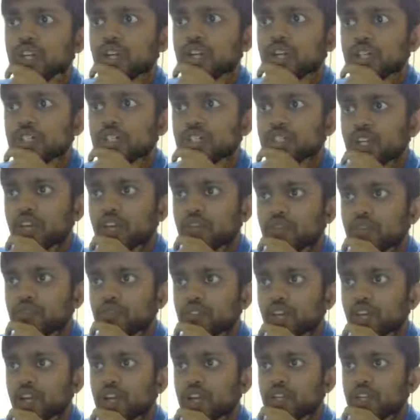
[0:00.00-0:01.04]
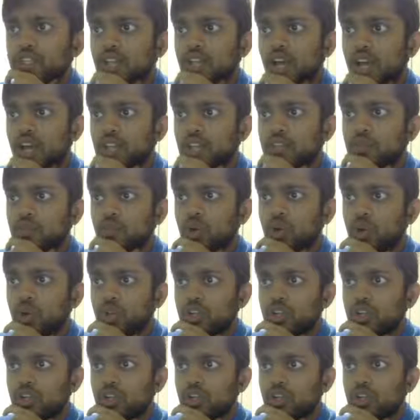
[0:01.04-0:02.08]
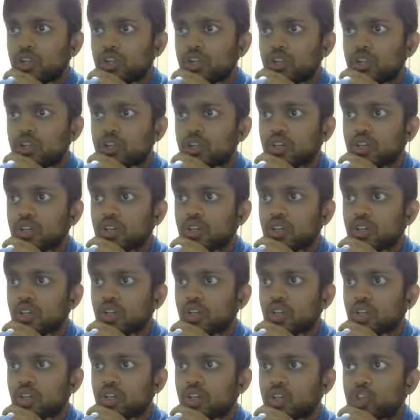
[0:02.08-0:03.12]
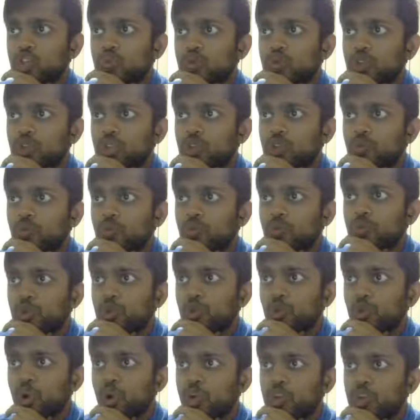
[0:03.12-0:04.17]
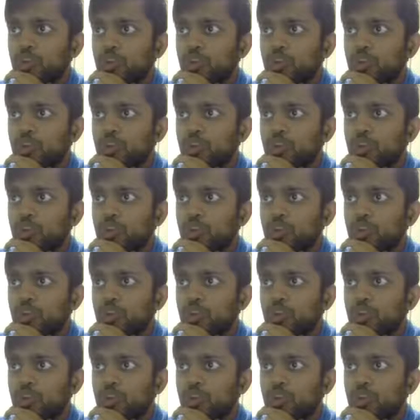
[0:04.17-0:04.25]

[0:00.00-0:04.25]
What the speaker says: say when Fernandes had the ball, you want